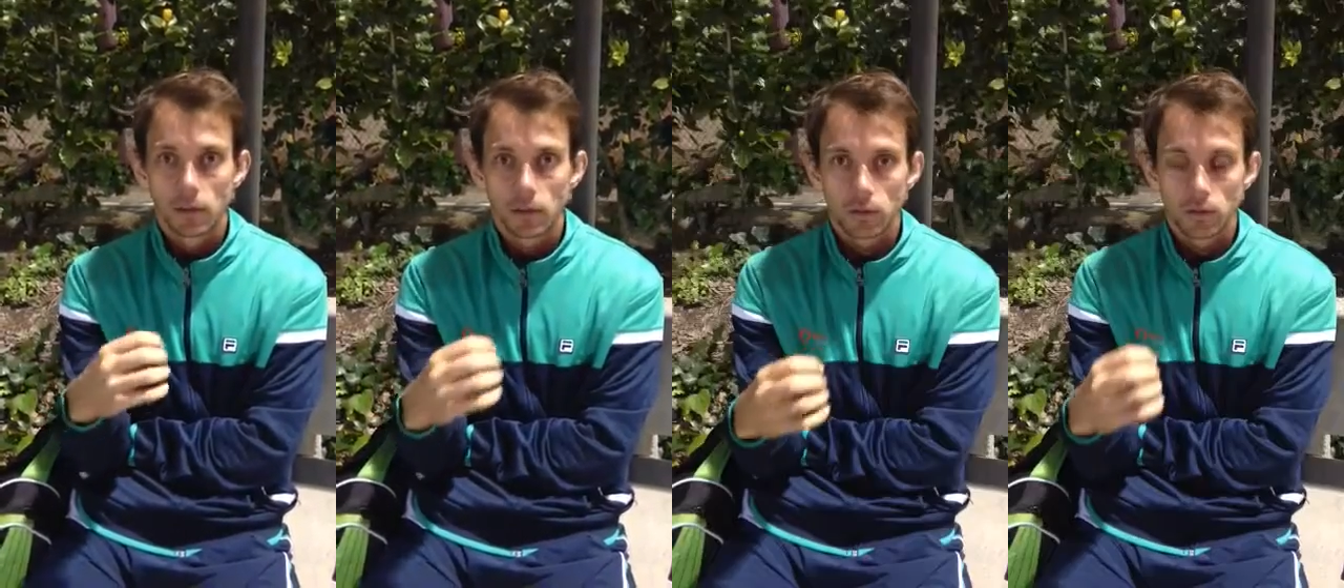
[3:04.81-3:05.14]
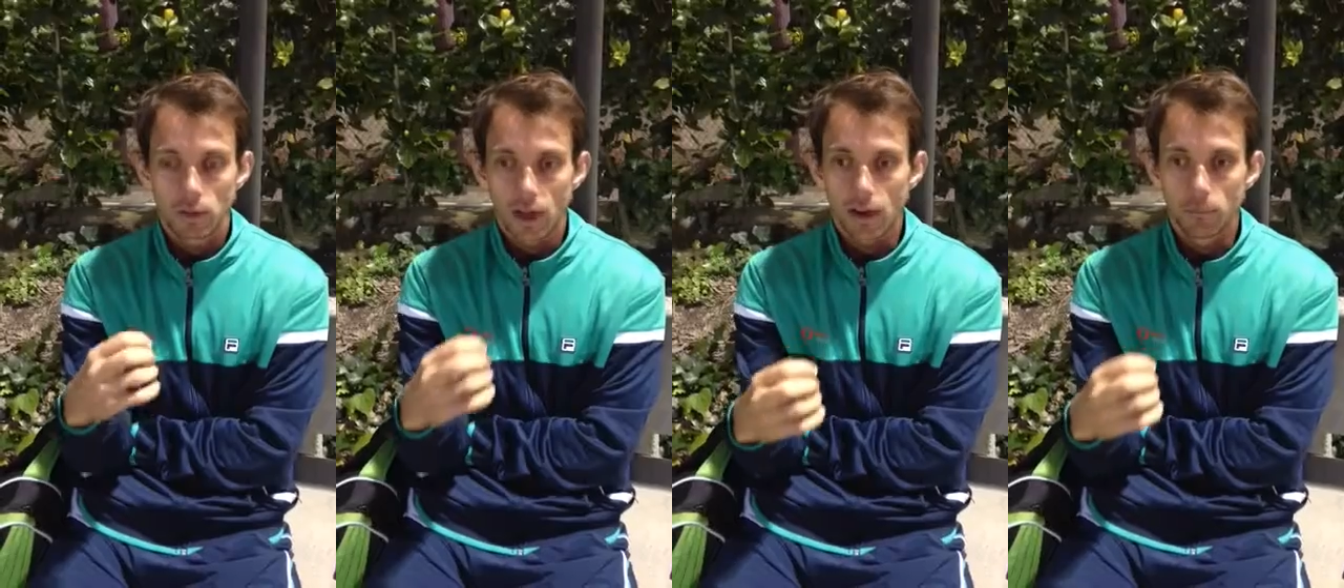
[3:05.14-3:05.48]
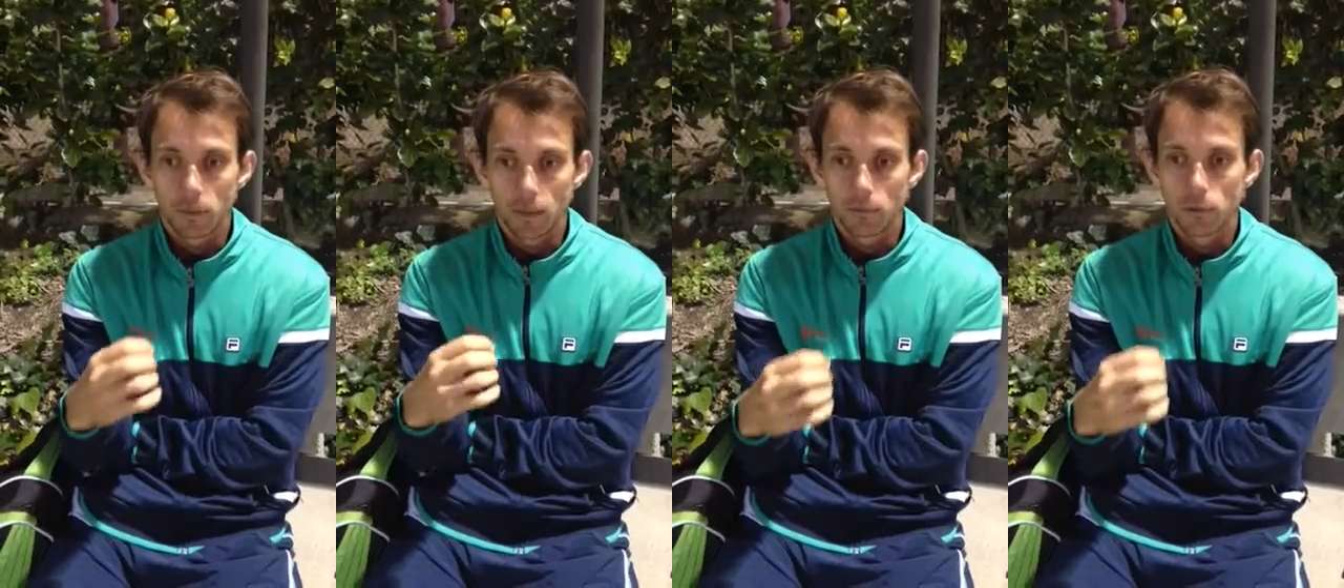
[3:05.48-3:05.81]
You gotta
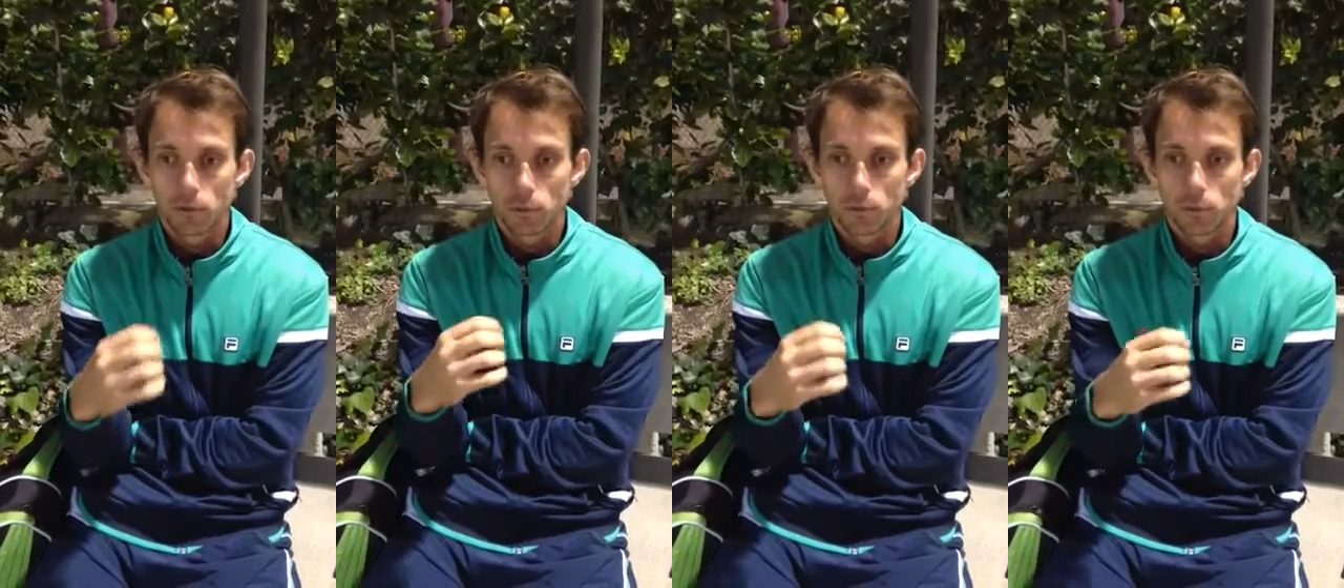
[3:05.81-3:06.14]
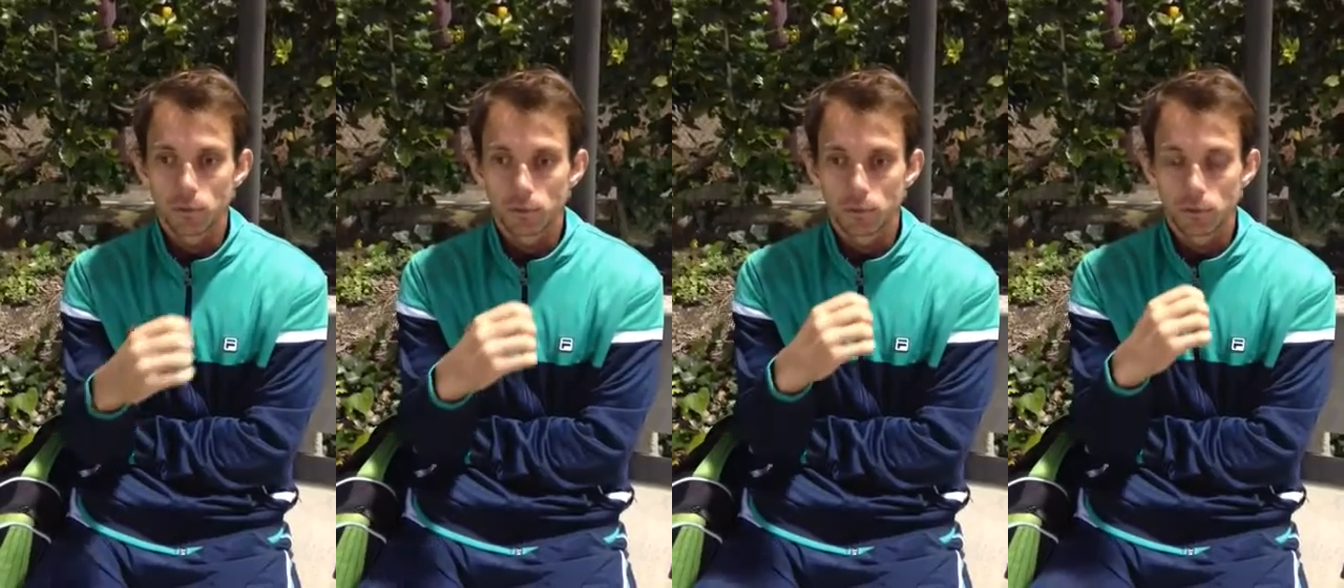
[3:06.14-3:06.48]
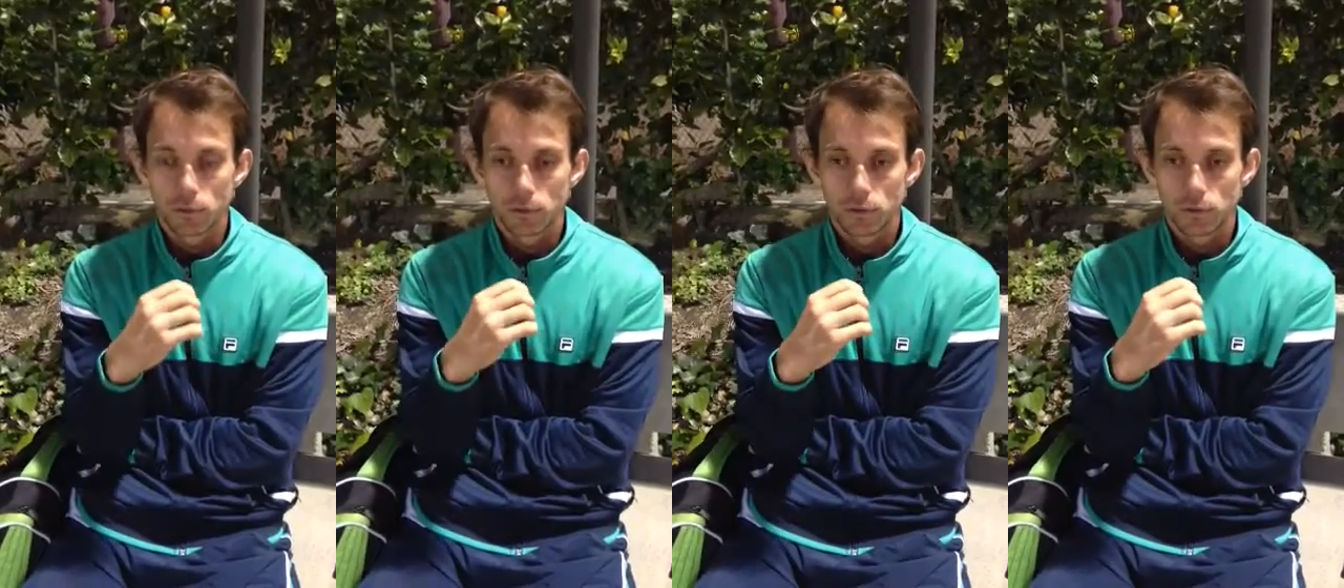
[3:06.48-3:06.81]
be able
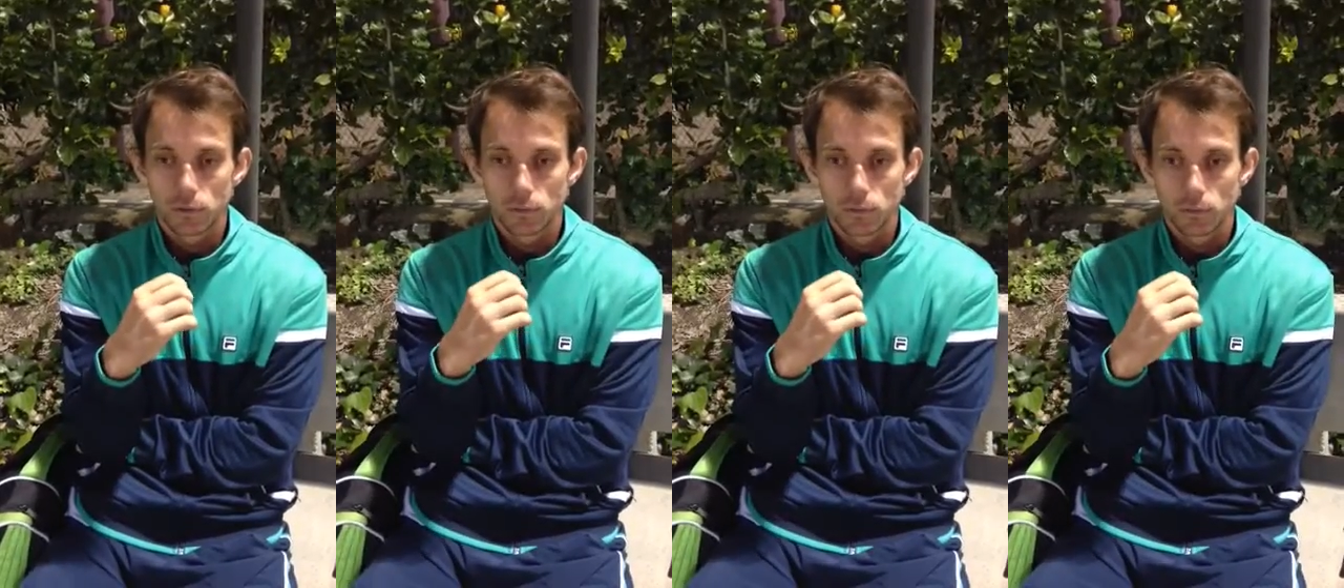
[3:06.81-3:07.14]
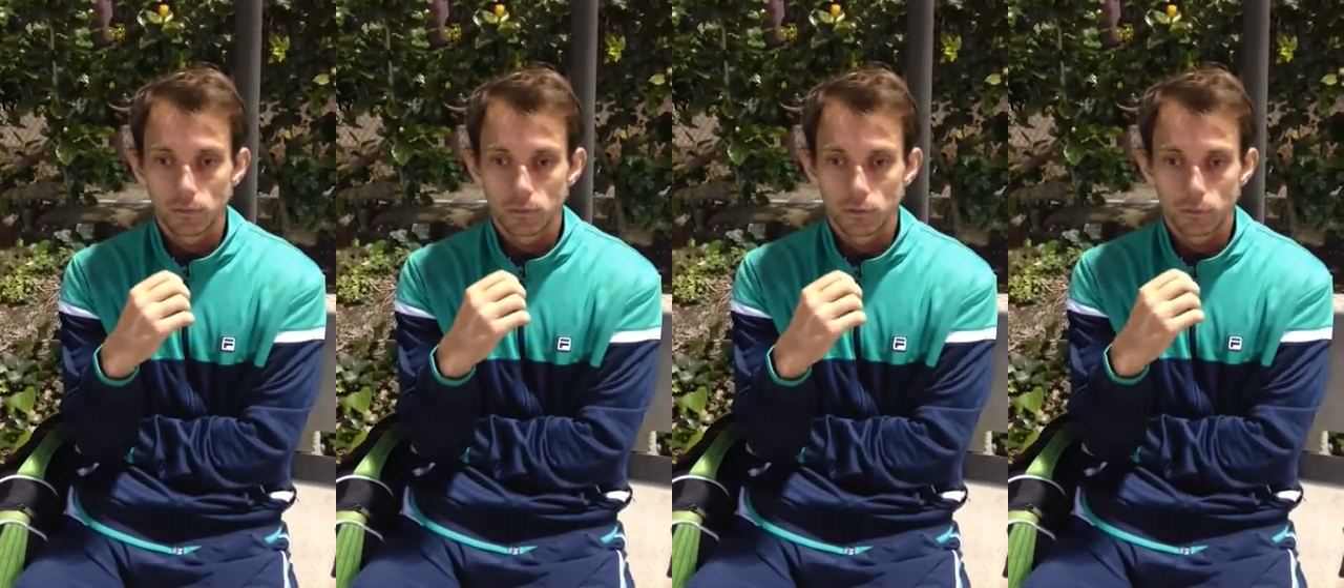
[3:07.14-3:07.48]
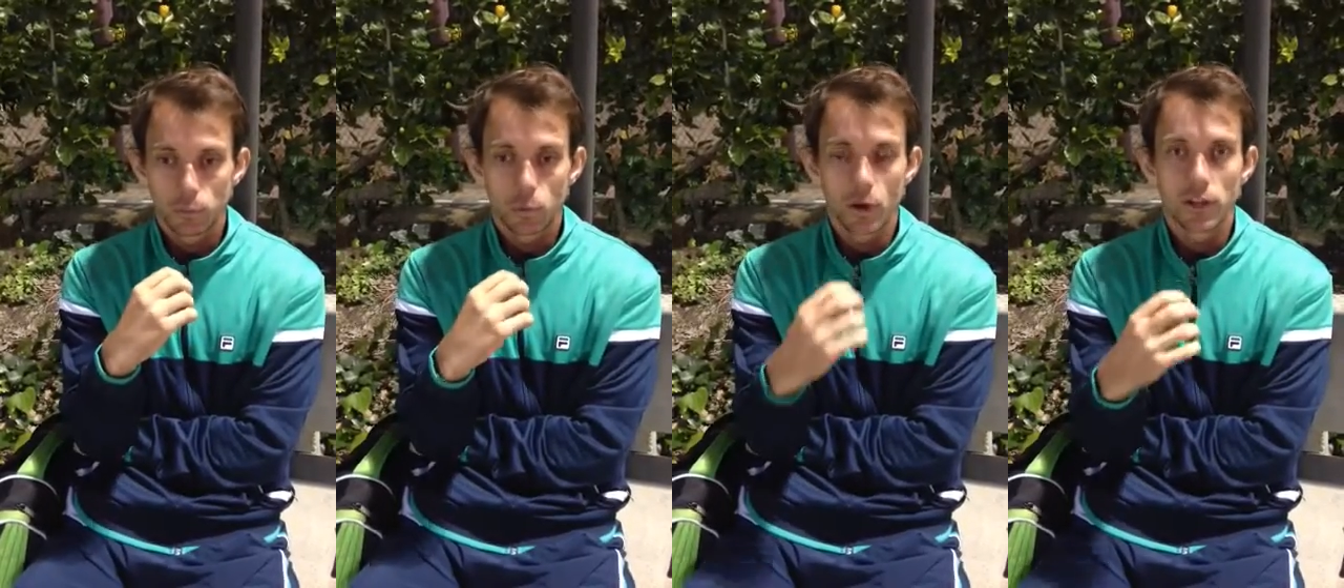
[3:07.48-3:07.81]
to
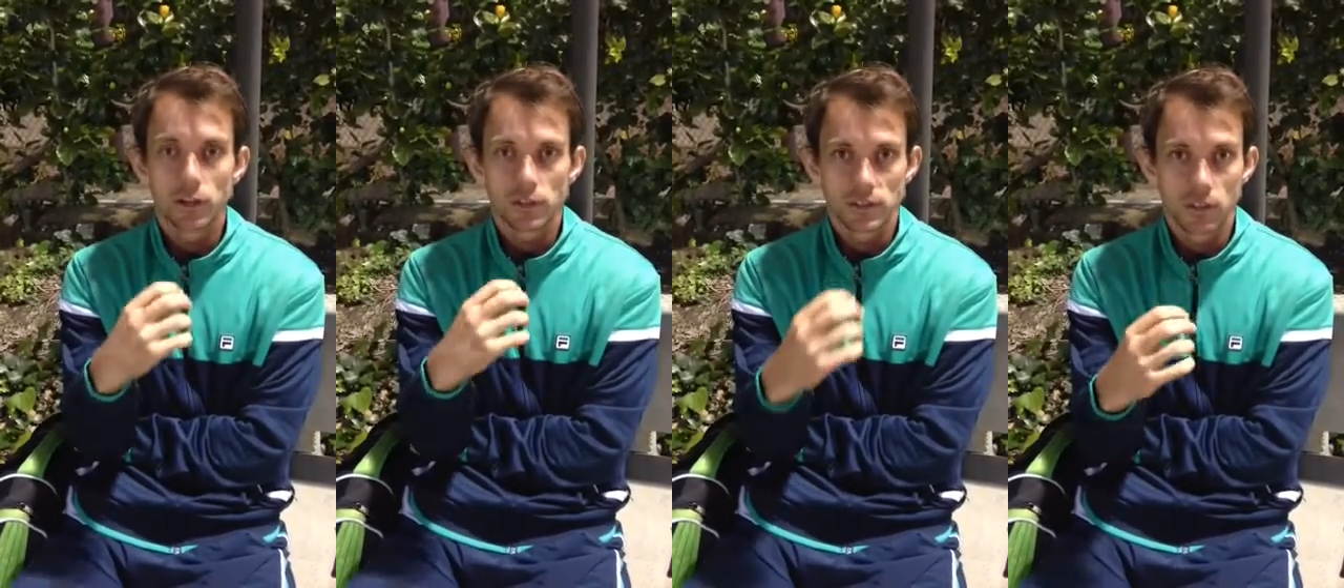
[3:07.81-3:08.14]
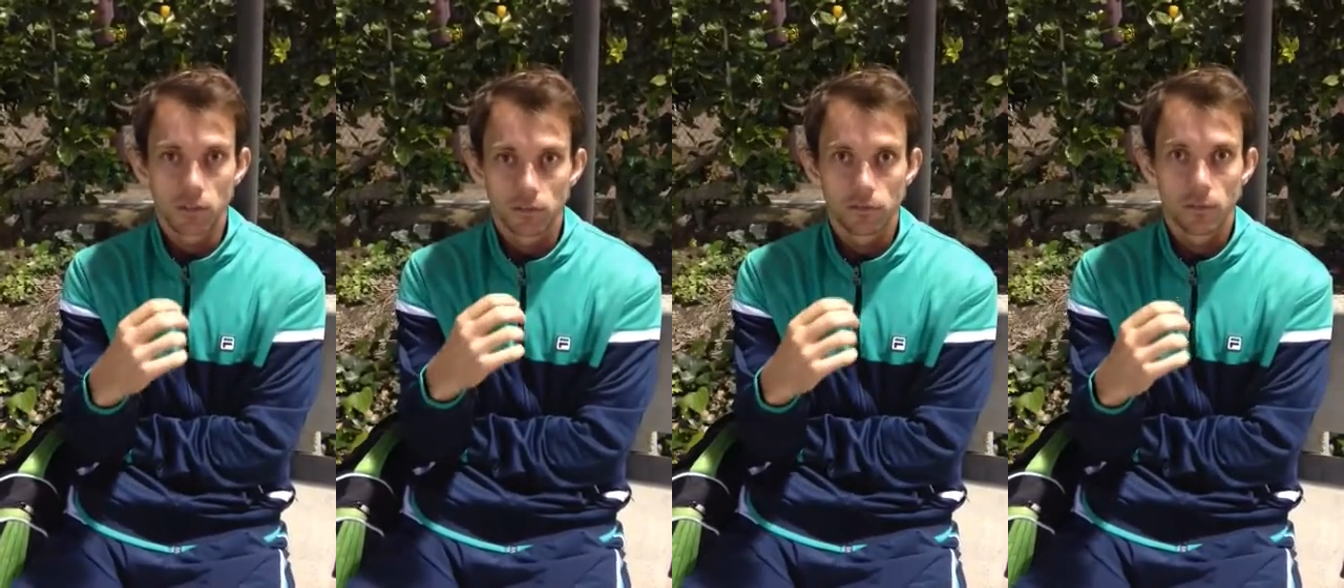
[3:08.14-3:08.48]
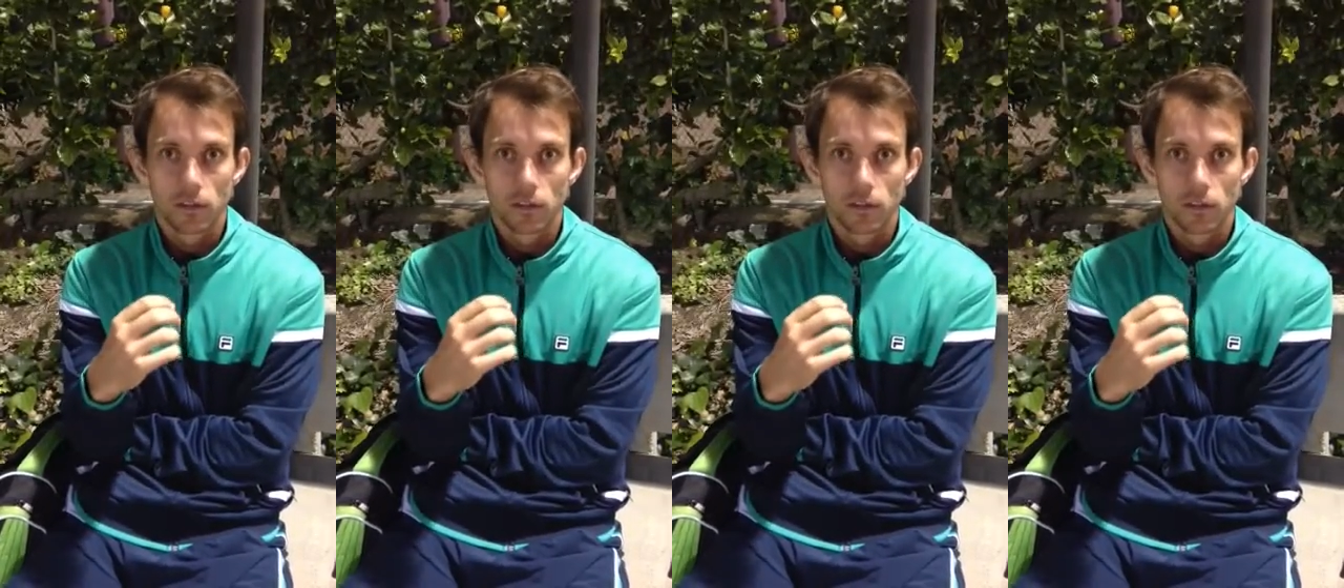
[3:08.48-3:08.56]
want it yourself.